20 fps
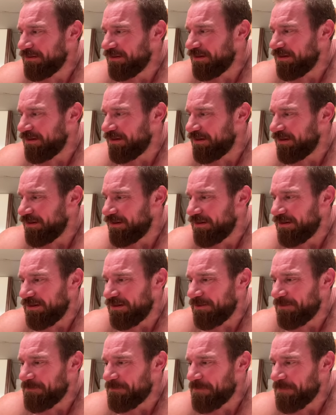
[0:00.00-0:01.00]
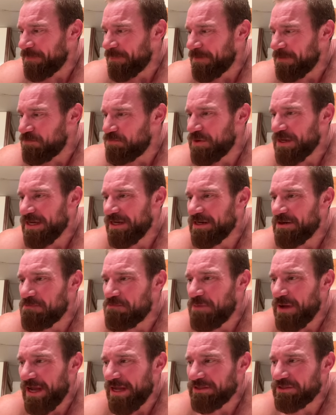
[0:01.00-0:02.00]
bad
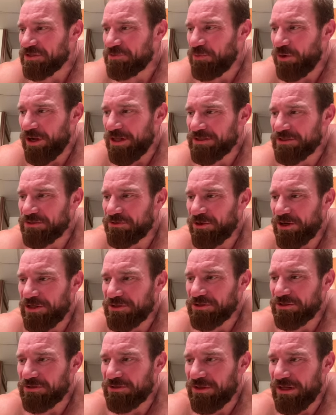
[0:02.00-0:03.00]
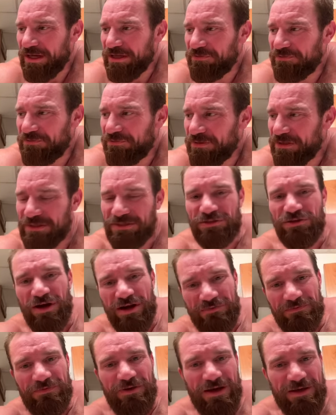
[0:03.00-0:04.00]
spots throughout your life is
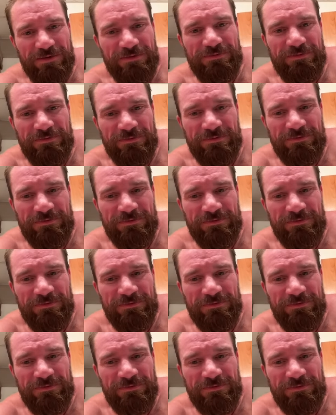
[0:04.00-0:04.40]
not fun.